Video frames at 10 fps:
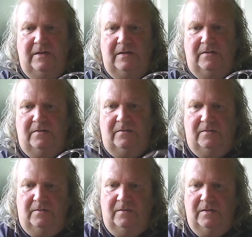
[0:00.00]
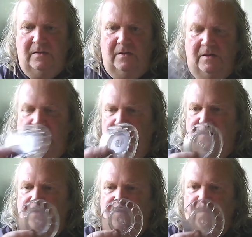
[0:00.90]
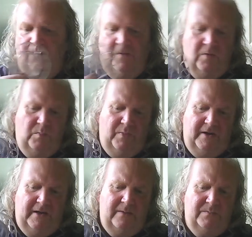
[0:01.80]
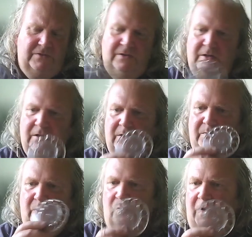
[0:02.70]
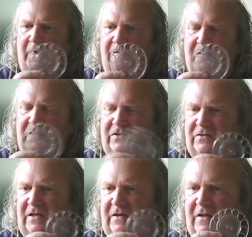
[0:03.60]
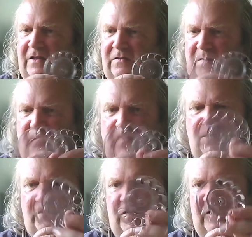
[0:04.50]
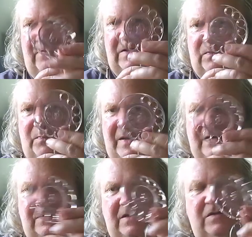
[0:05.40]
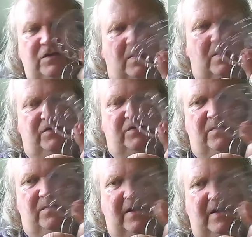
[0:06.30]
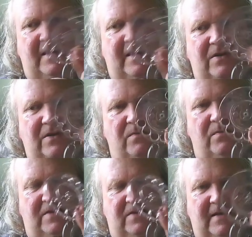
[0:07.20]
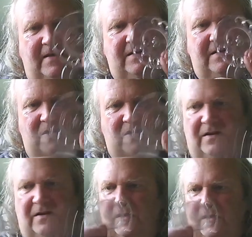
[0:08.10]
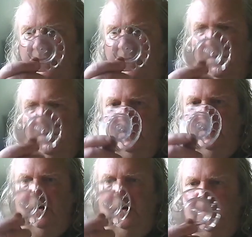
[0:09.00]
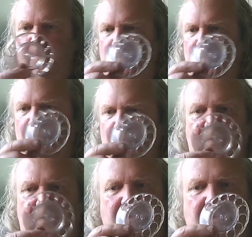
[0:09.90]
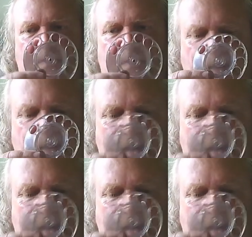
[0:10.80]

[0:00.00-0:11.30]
yeah, early trim phone perhaps. But where early, did early trim phones not have these pink tinged ones then? Was that a later was that a later thing? Um, were they were